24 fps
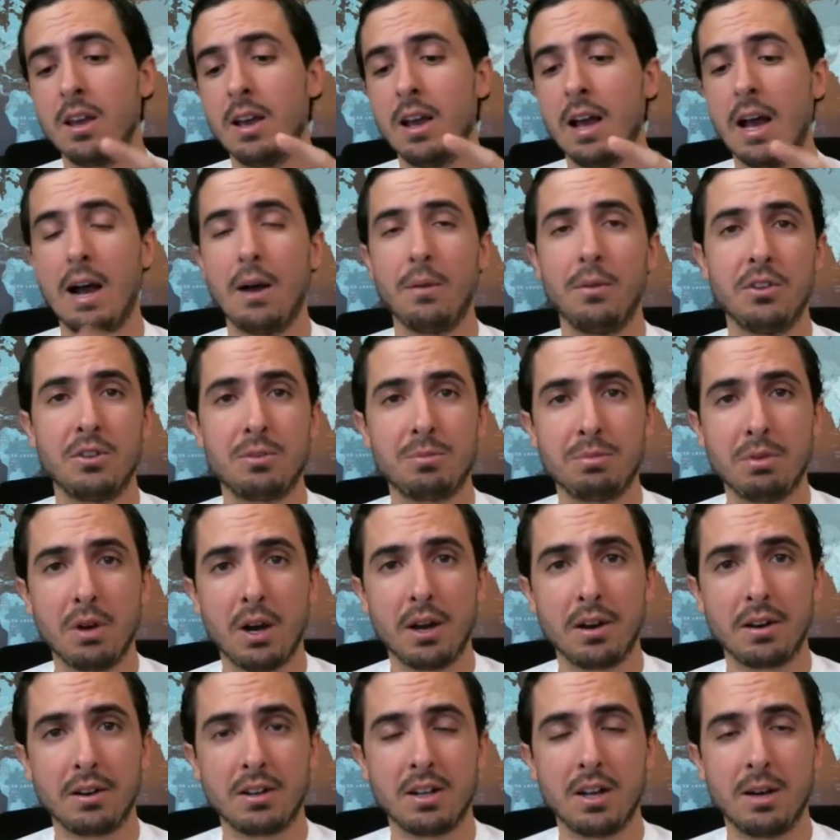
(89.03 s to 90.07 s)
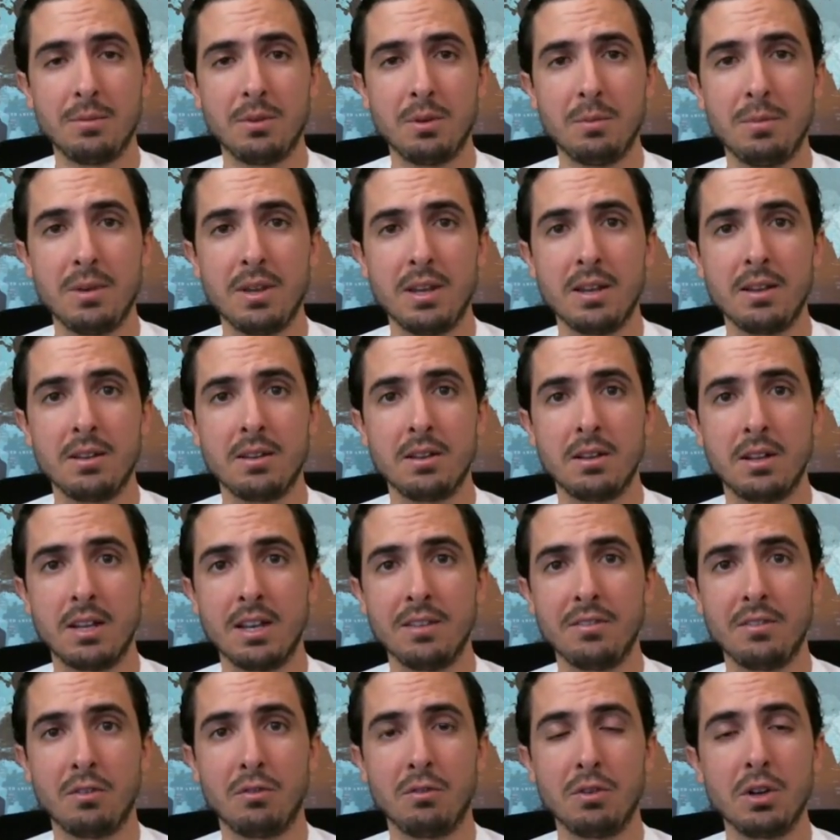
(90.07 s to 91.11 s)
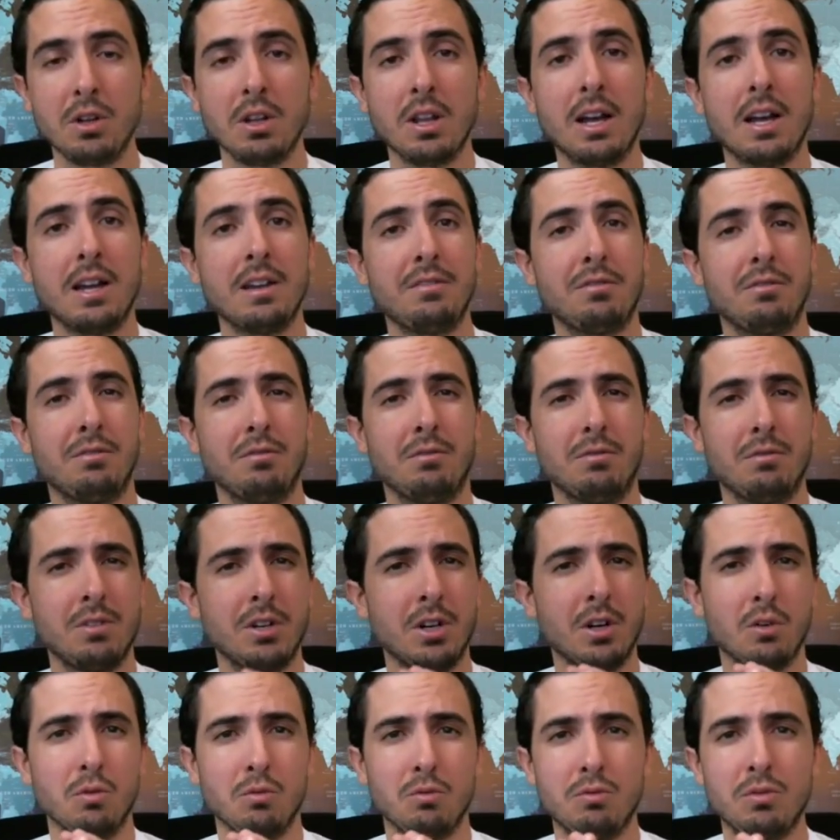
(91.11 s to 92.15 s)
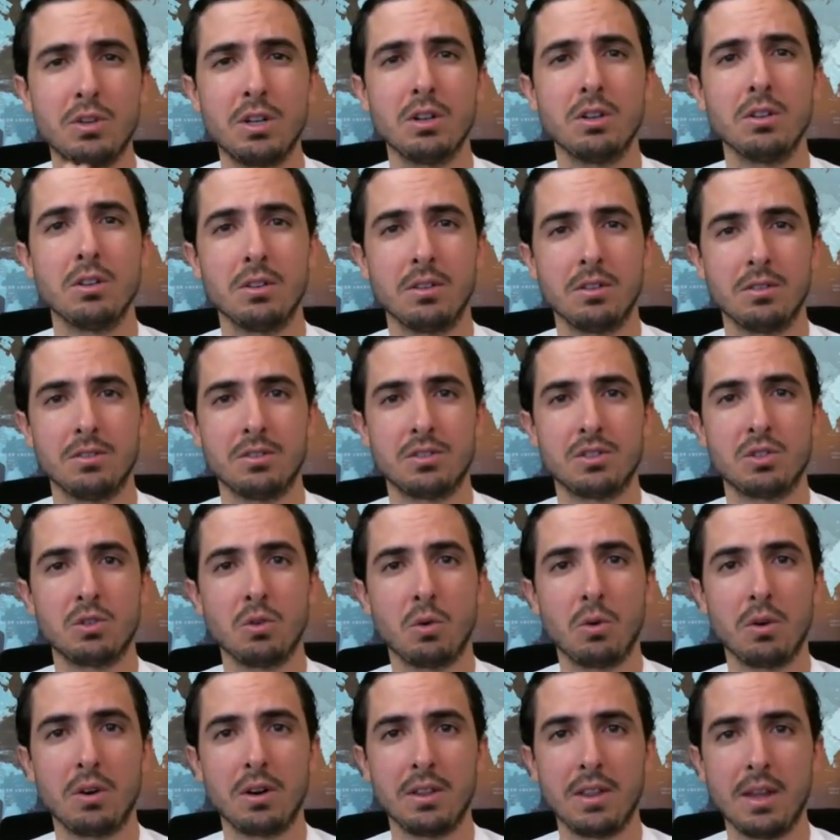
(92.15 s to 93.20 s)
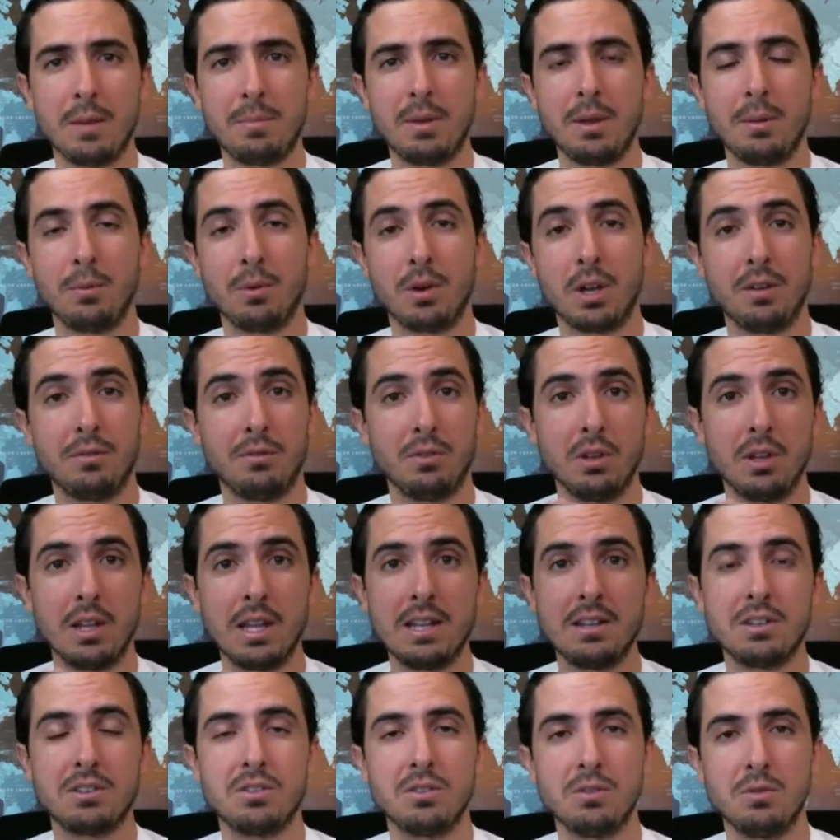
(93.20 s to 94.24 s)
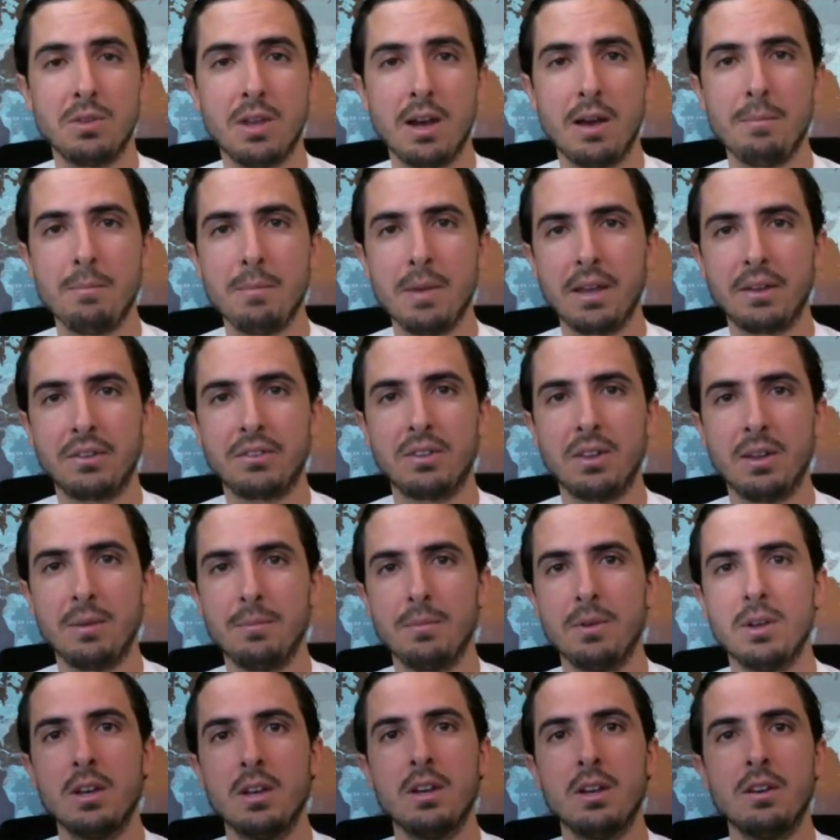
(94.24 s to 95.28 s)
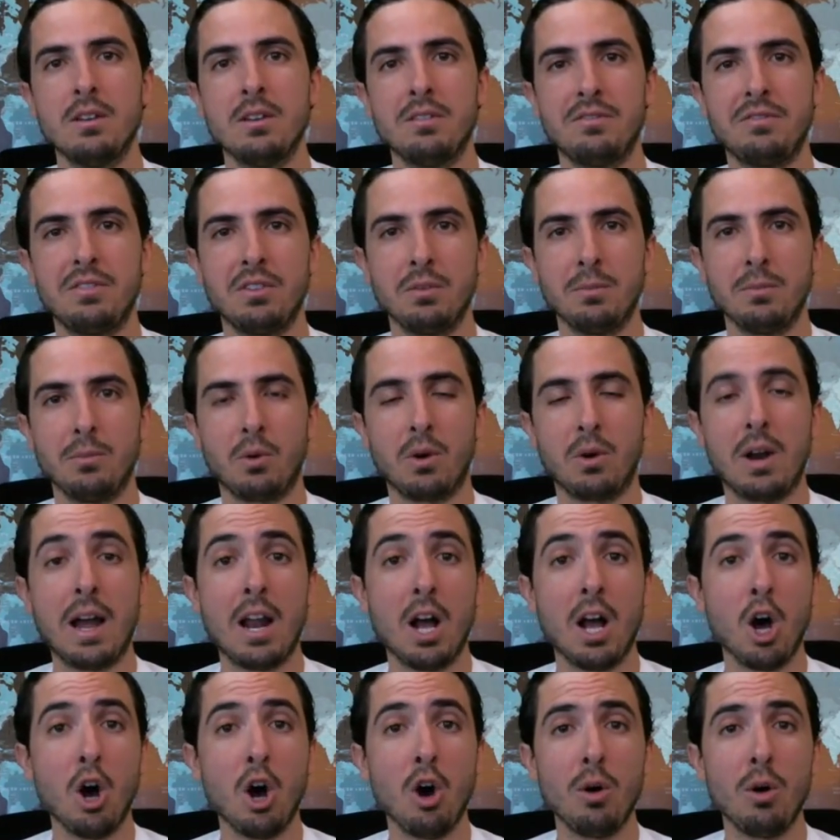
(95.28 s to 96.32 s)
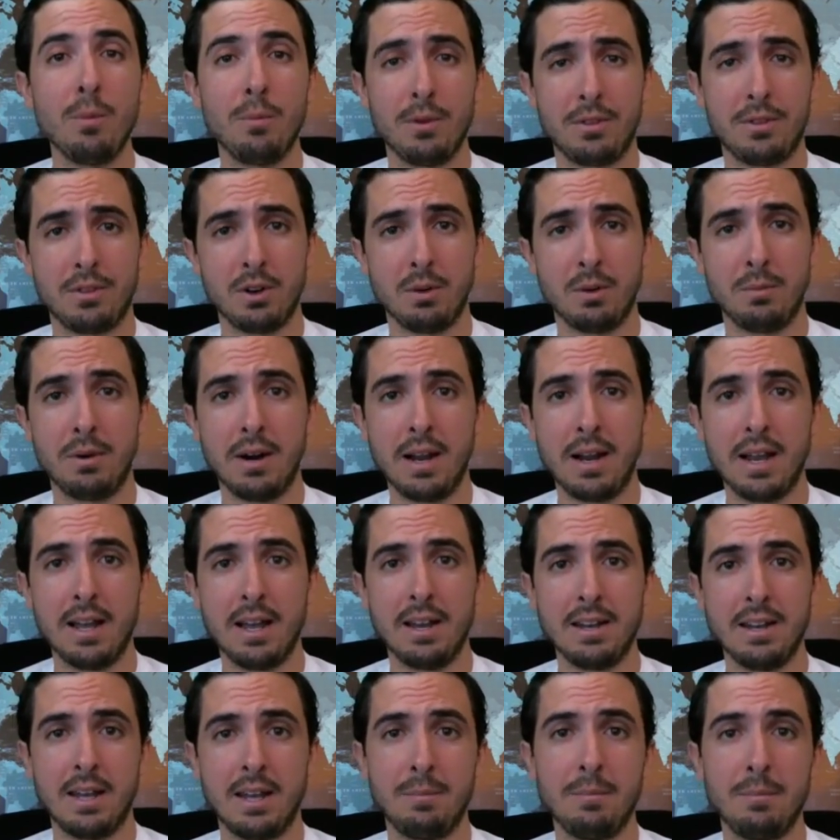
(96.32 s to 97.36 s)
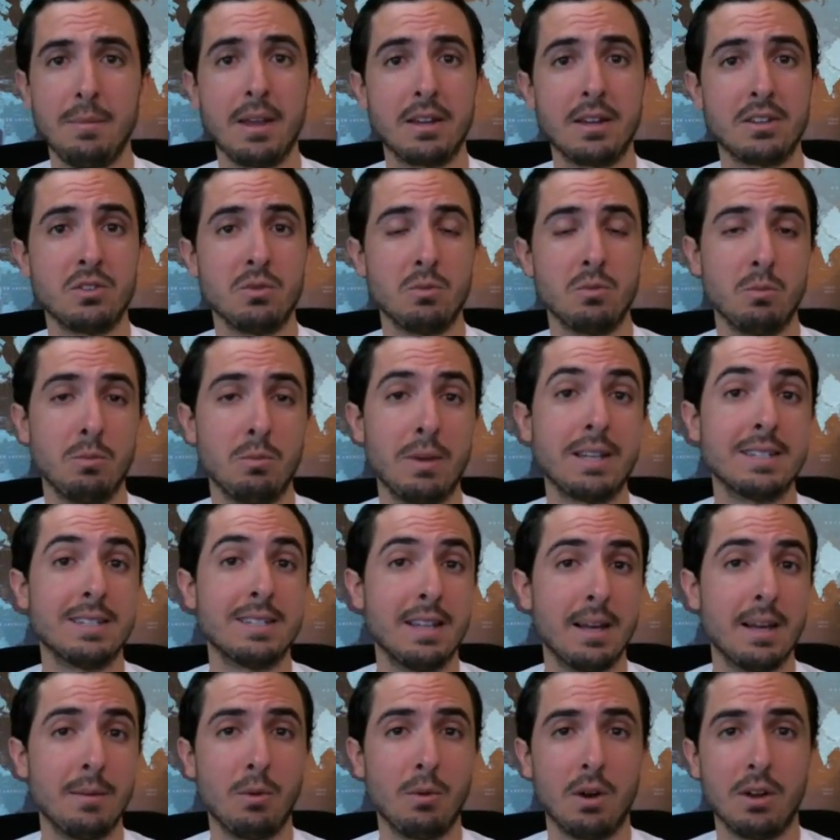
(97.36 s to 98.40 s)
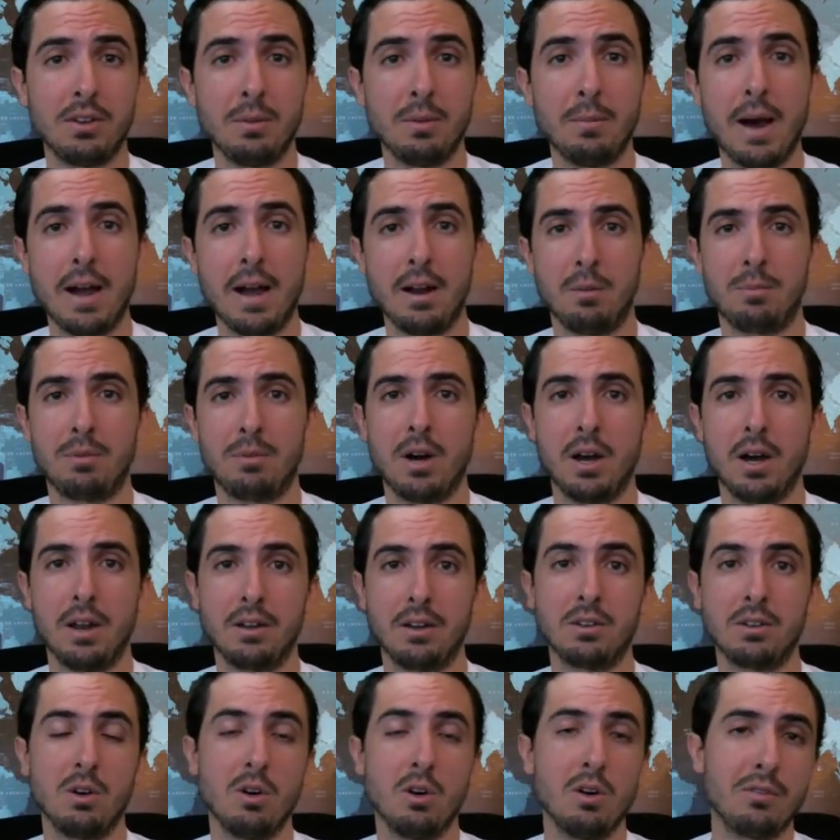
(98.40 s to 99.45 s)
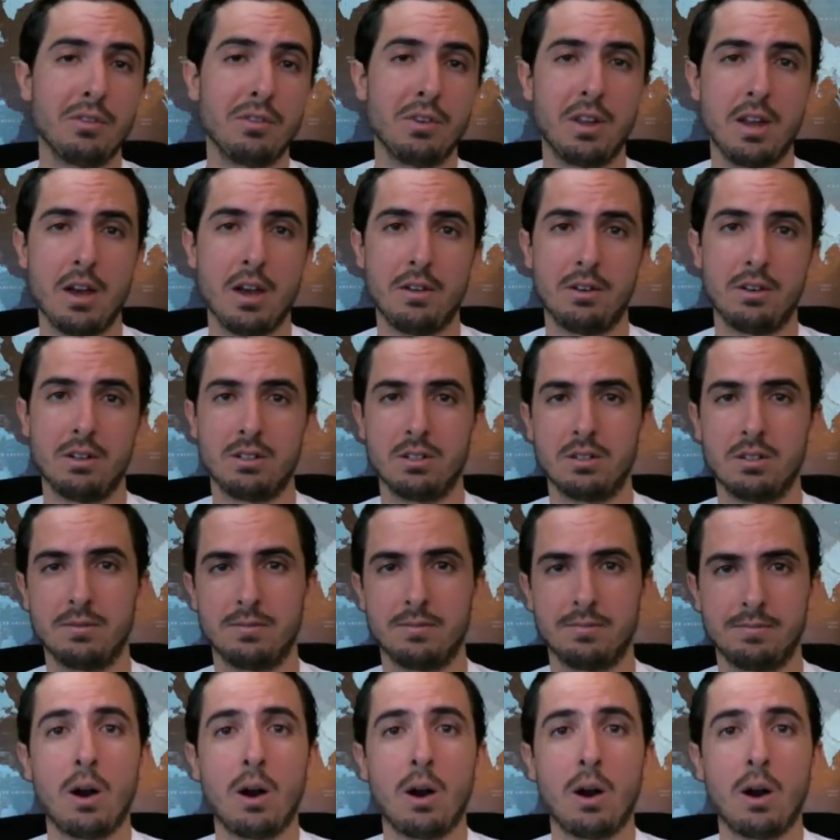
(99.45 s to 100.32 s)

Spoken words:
how this product come to be, give a real life, real story that people can relate to, that makes them feel more at home with your brand and makes them want to buy your product over the others.